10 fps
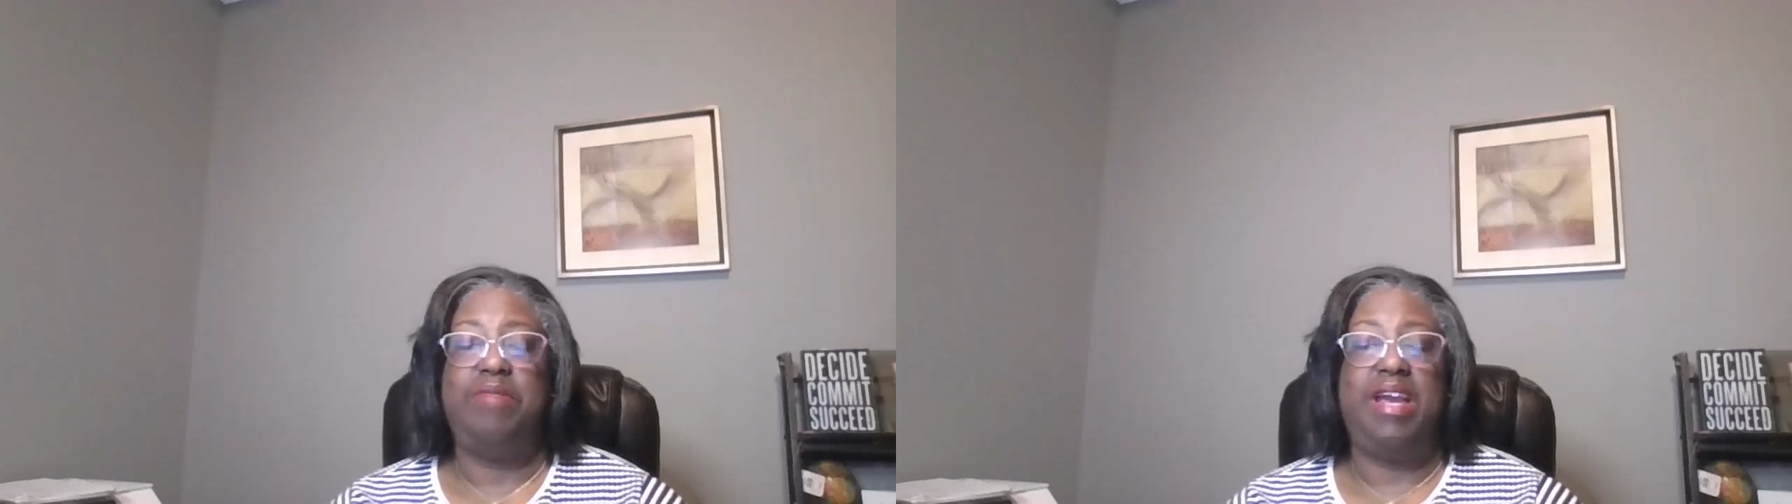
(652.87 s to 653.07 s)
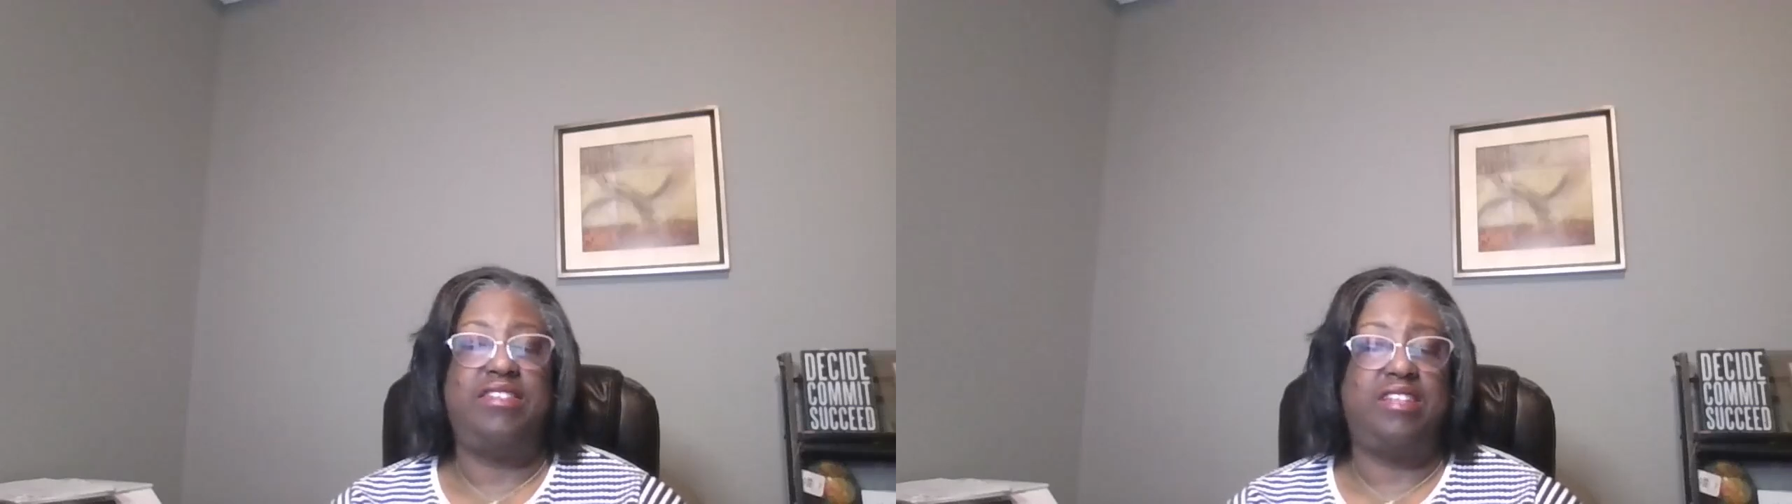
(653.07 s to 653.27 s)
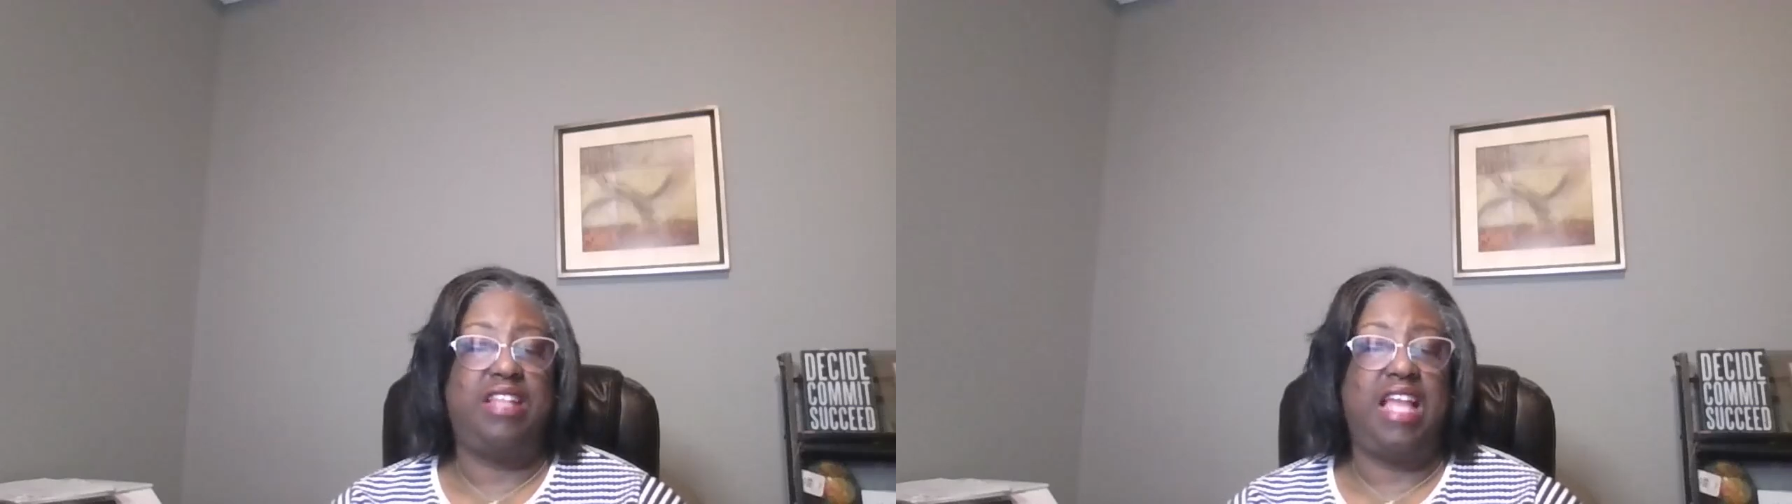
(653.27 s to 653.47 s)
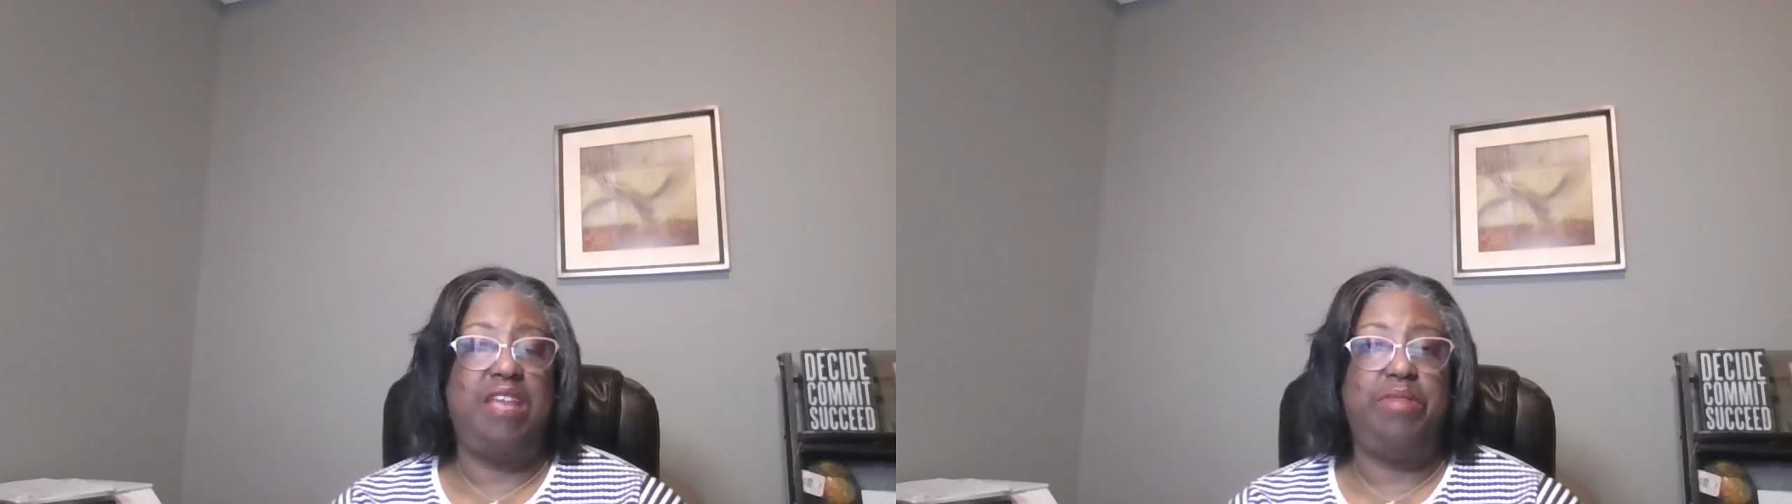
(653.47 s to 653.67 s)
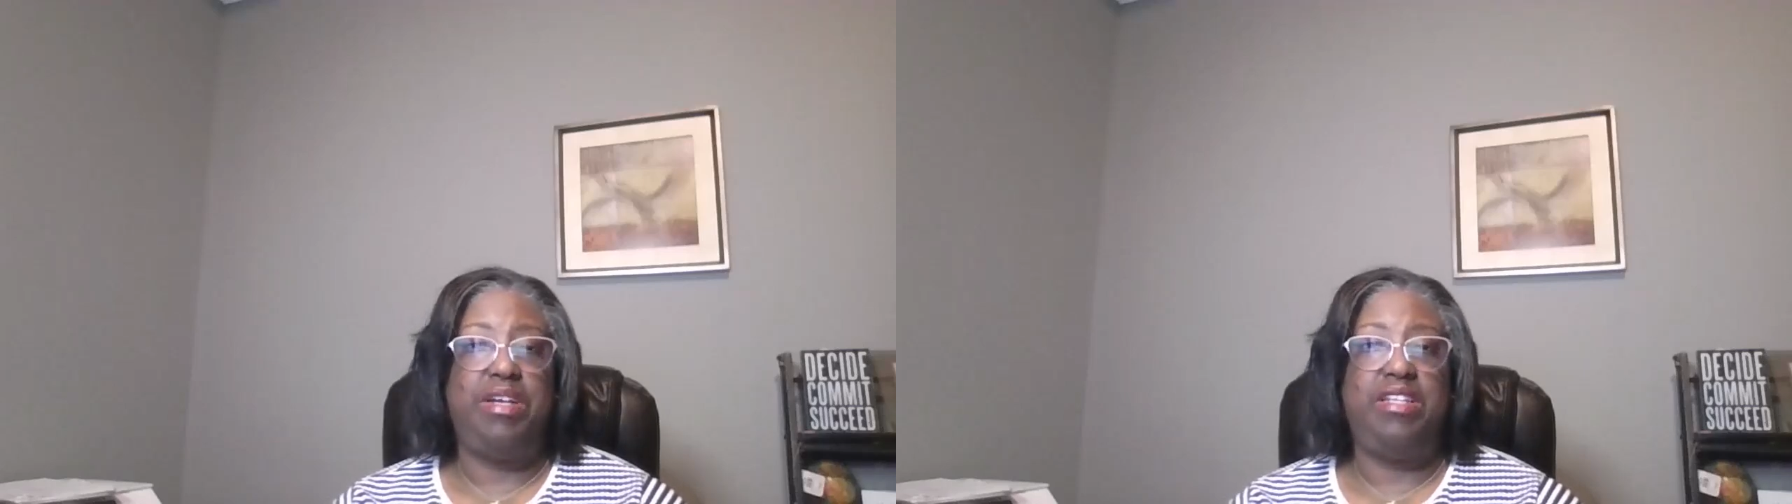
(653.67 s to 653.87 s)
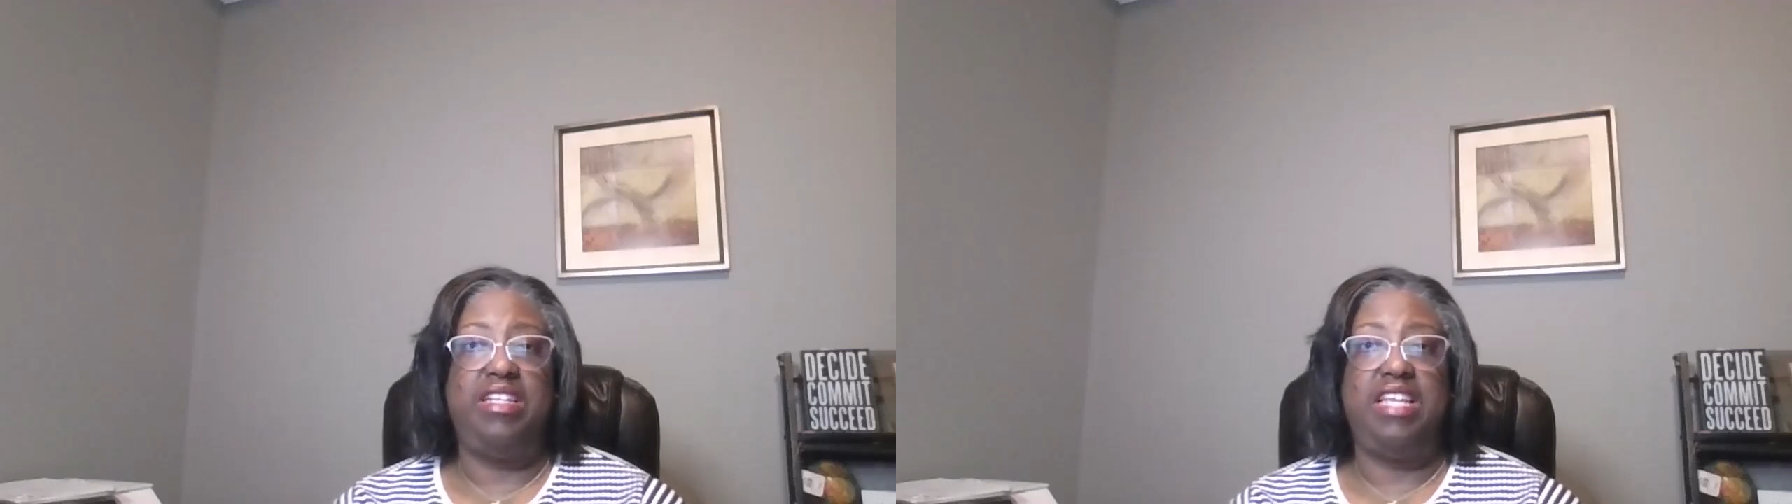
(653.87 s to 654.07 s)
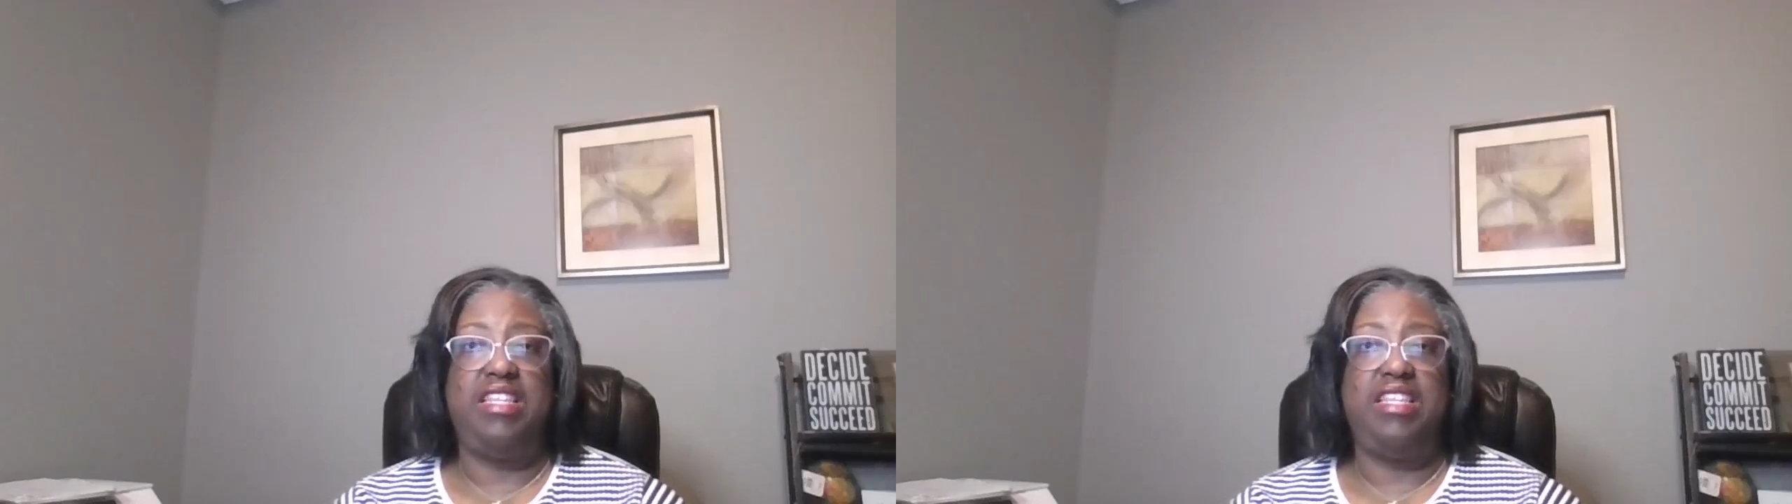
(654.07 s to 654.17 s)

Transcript: smash the like button.